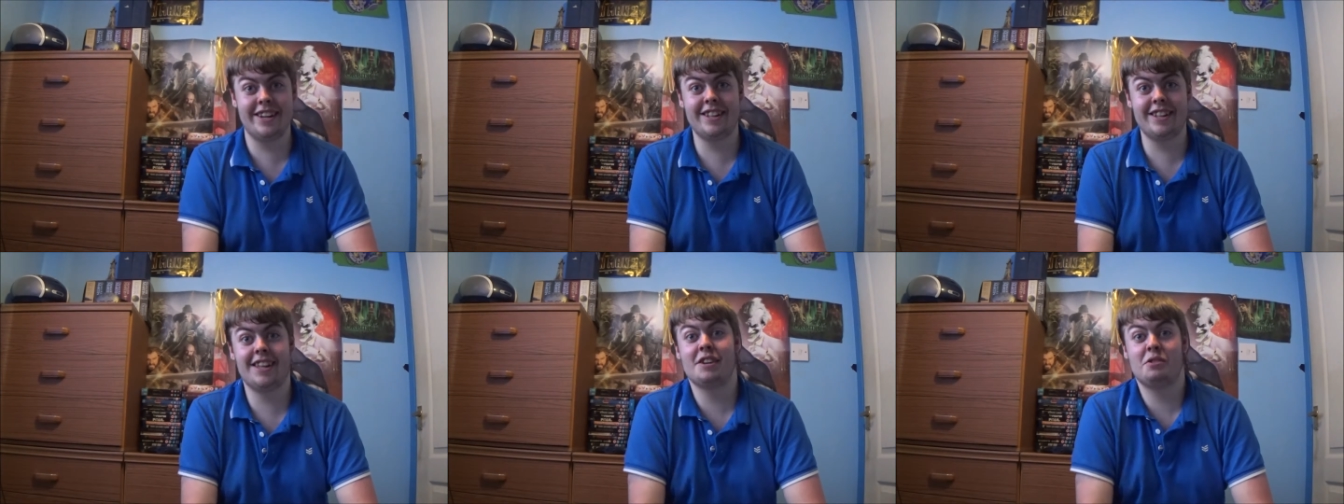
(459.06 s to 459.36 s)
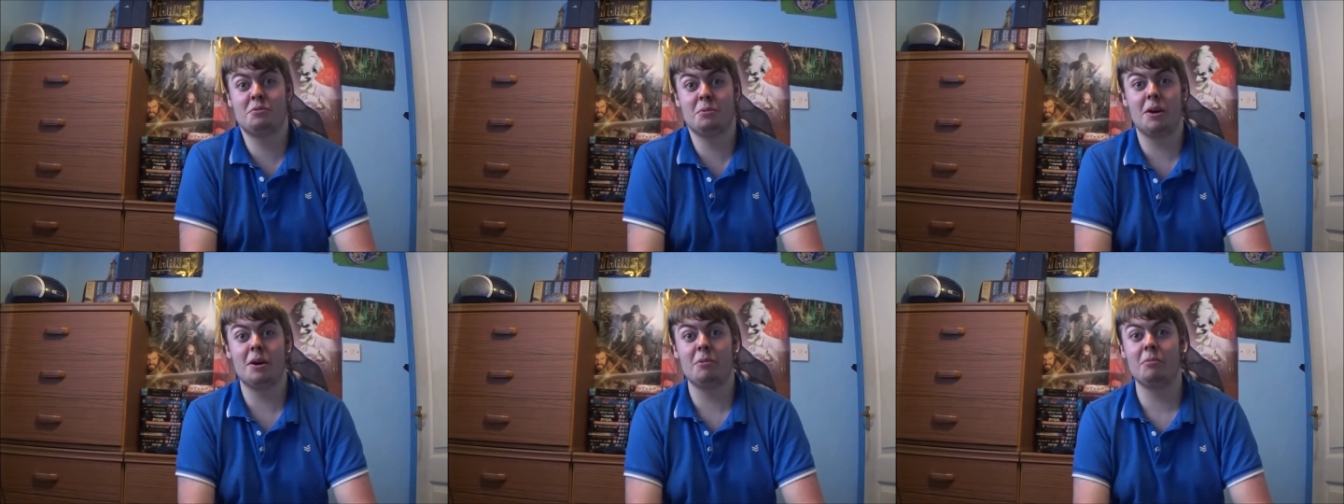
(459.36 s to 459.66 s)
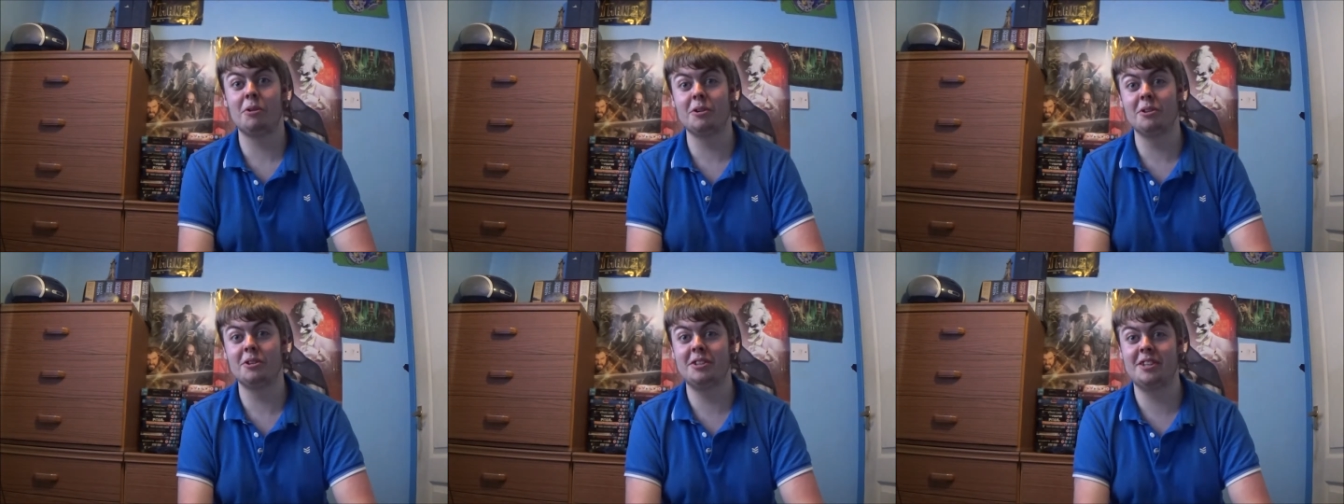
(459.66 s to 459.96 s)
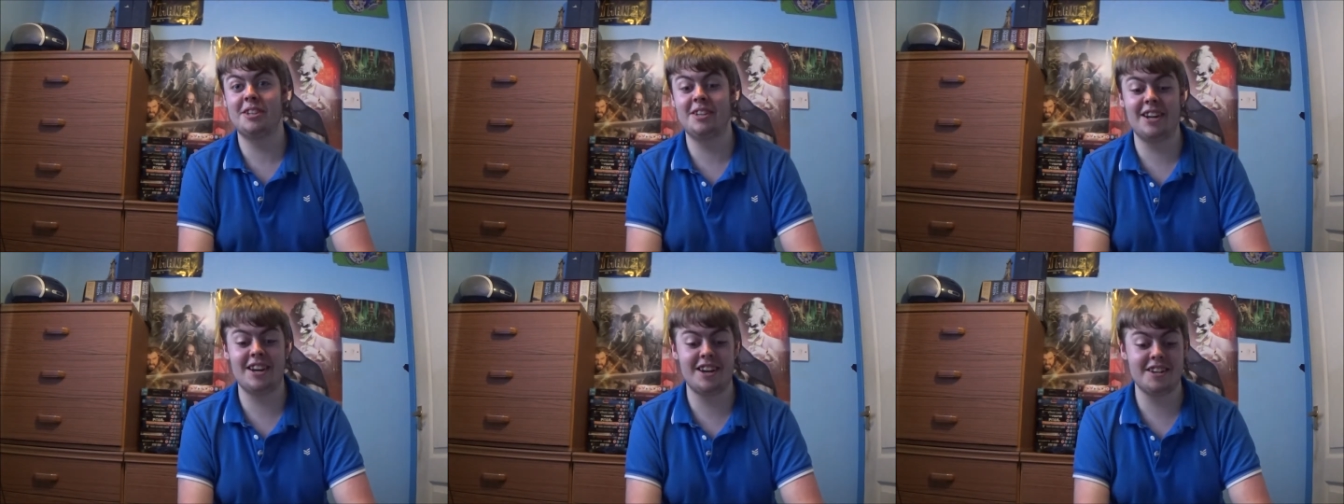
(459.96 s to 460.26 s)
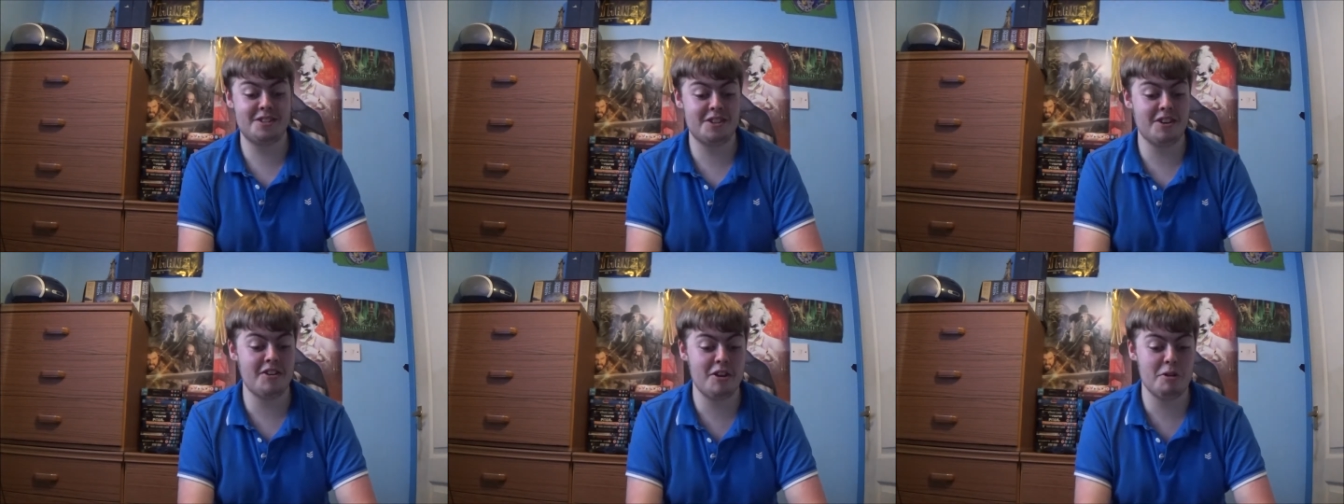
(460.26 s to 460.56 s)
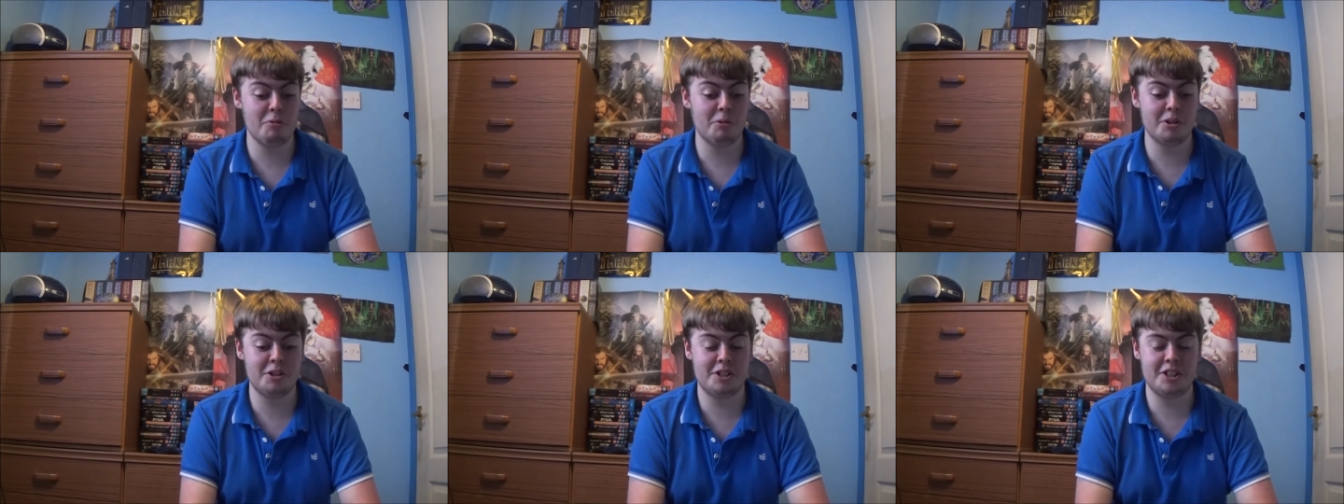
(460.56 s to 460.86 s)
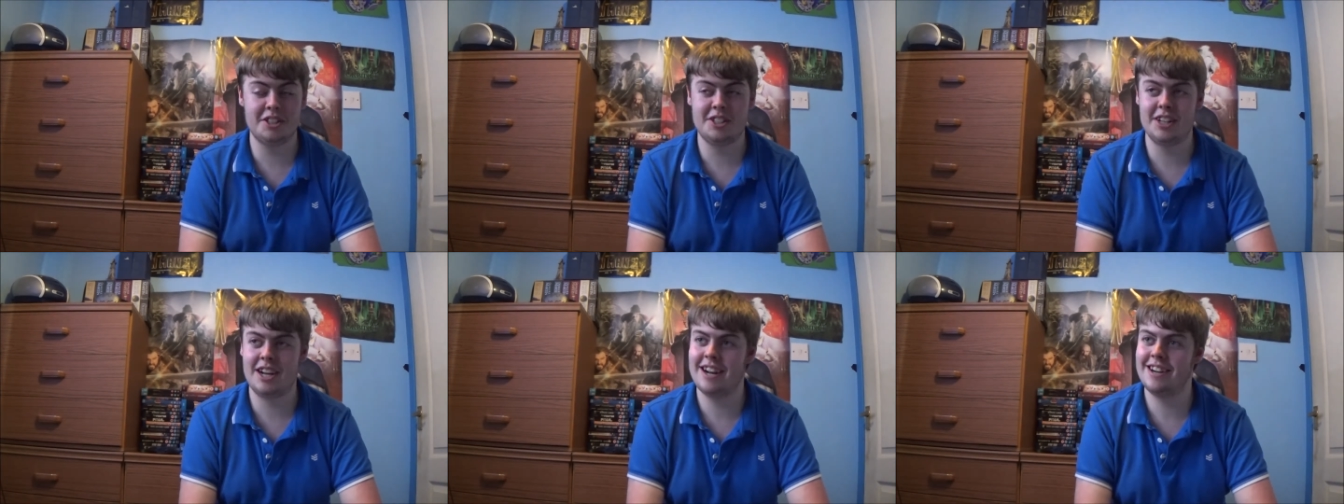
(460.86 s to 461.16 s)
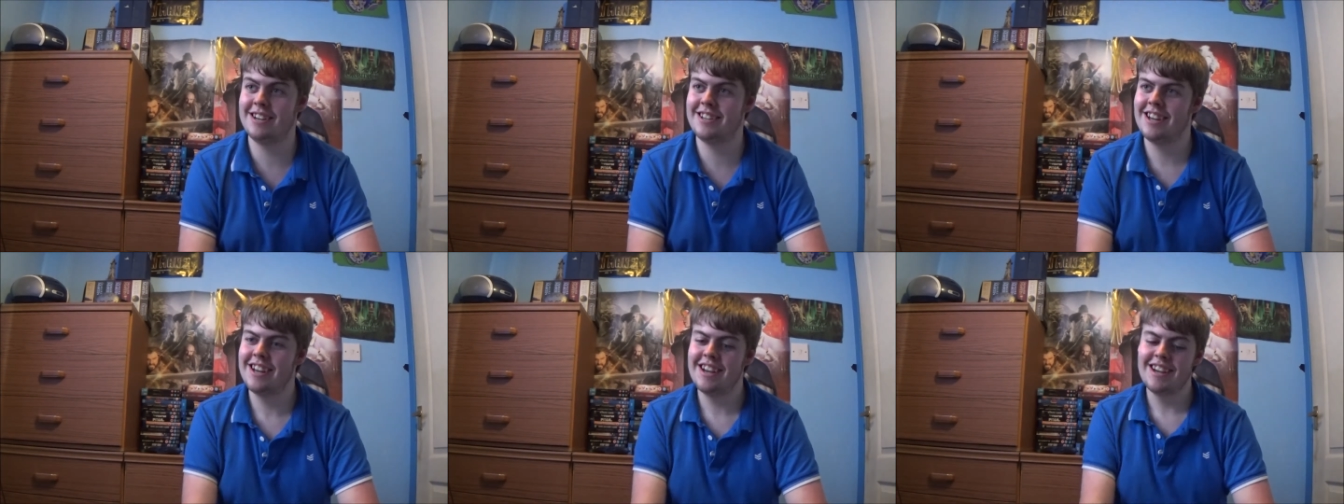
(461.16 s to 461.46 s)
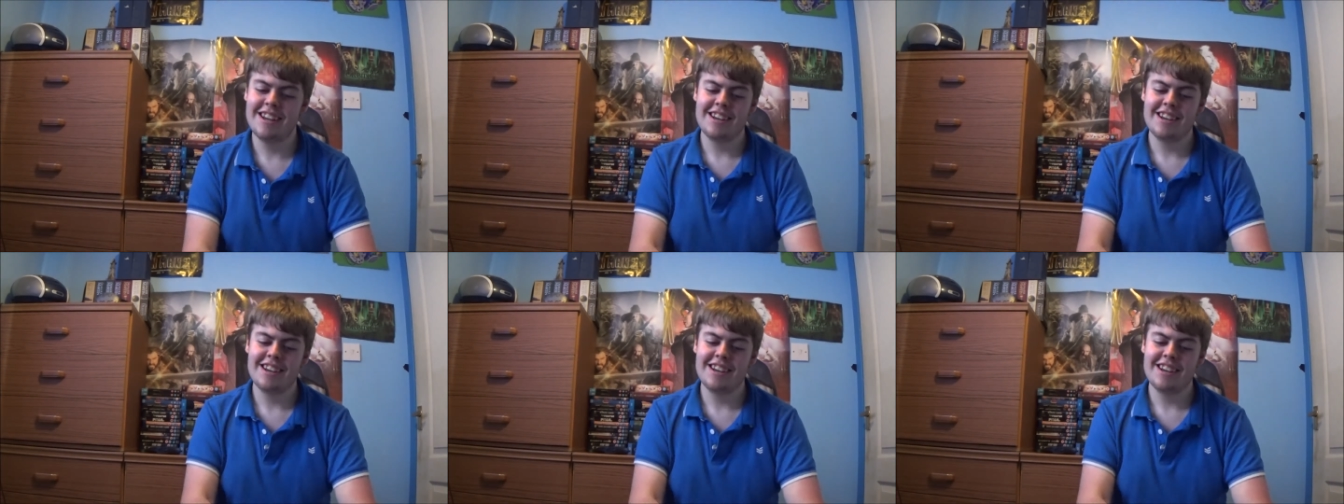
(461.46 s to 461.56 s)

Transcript: that's what I want. That's how I want it to end.